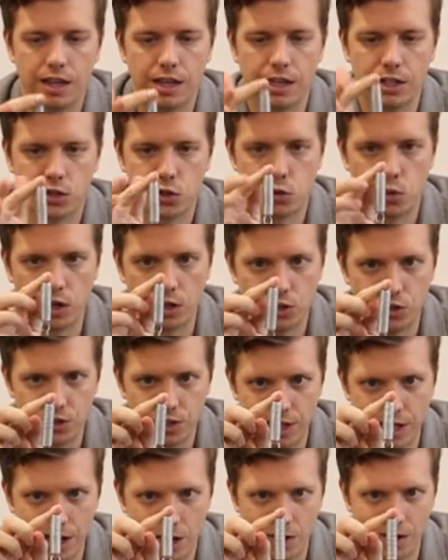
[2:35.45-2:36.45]
It
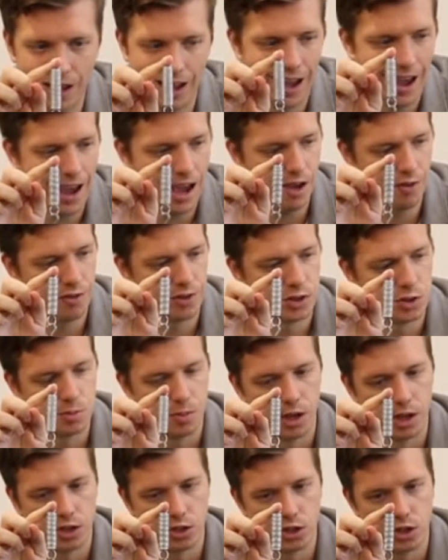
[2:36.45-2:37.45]
stretches it out half as
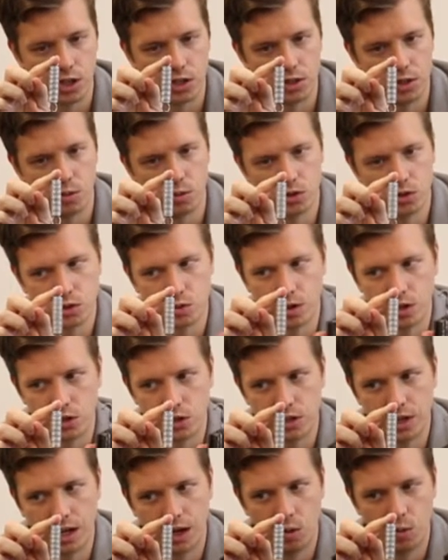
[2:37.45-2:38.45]
much as it was
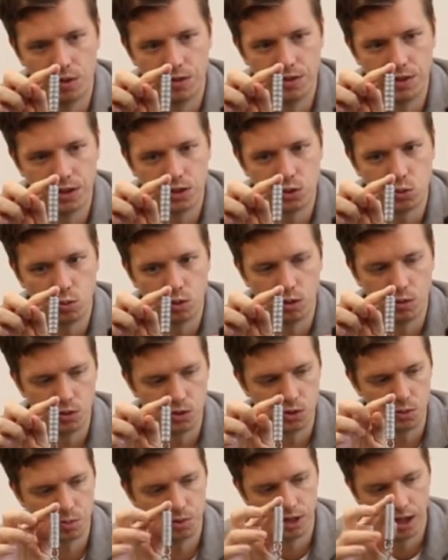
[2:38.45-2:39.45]
stretched out when this one
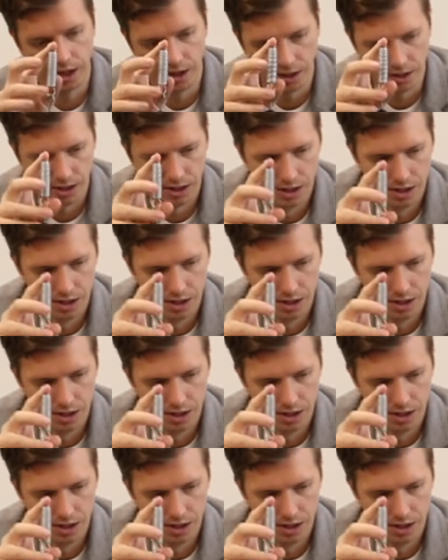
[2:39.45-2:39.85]
was applied.